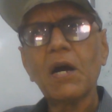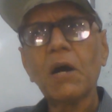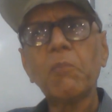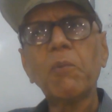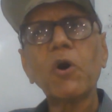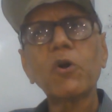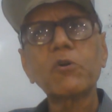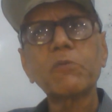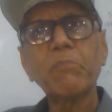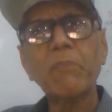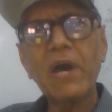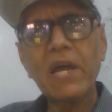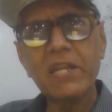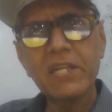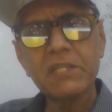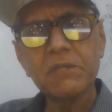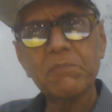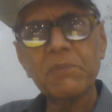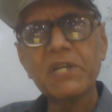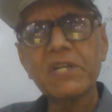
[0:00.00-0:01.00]
about
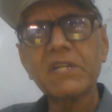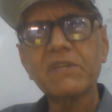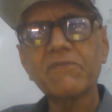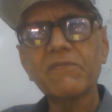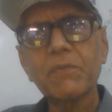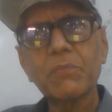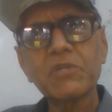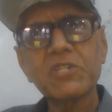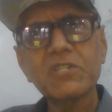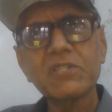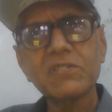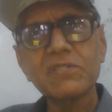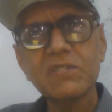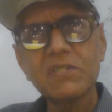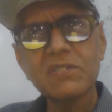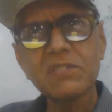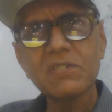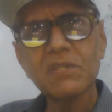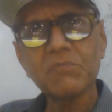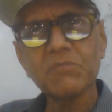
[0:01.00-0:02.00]
management information
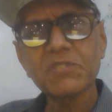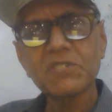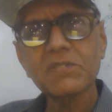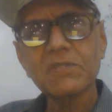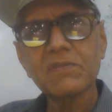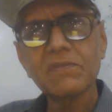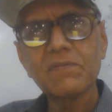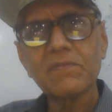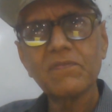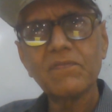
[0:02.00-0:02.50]
systems.